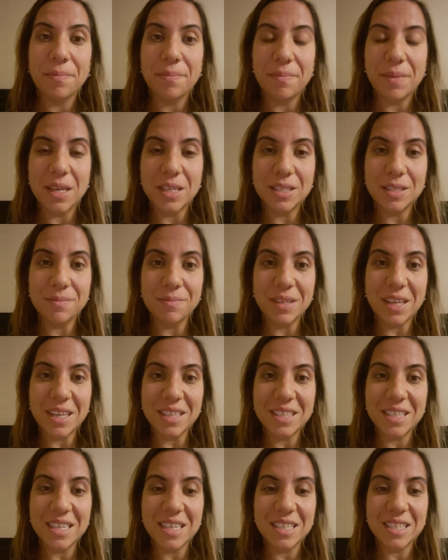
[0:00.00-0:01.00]
Peace and
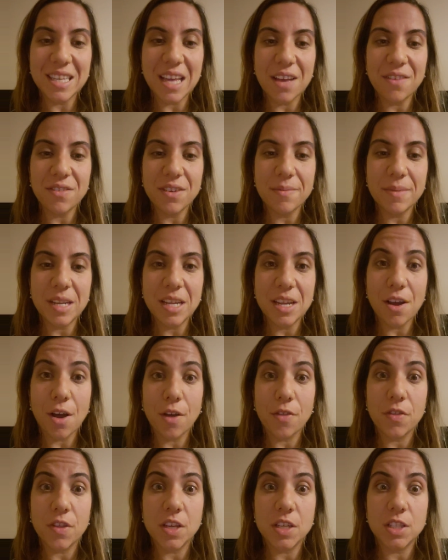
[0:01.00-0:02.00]
blessings, everybody,
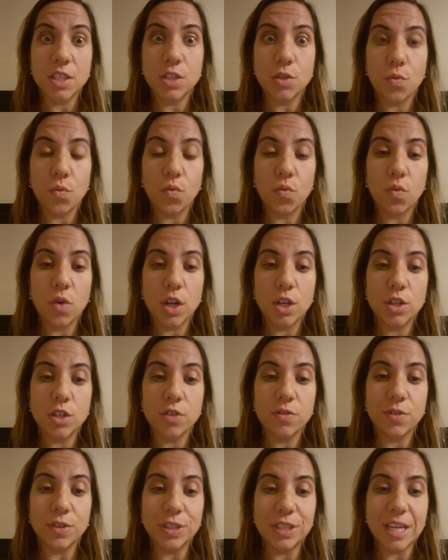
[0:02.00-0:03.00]
on this
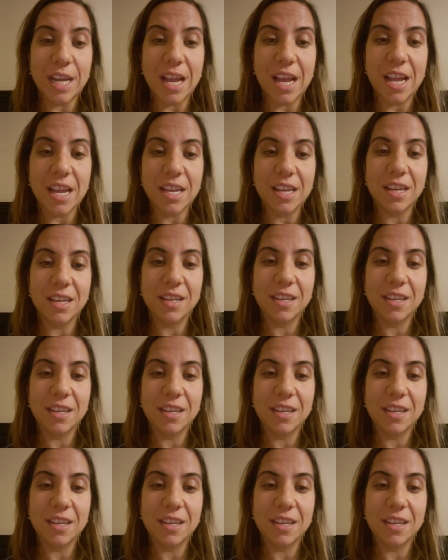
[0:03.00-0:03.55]
wonderful day.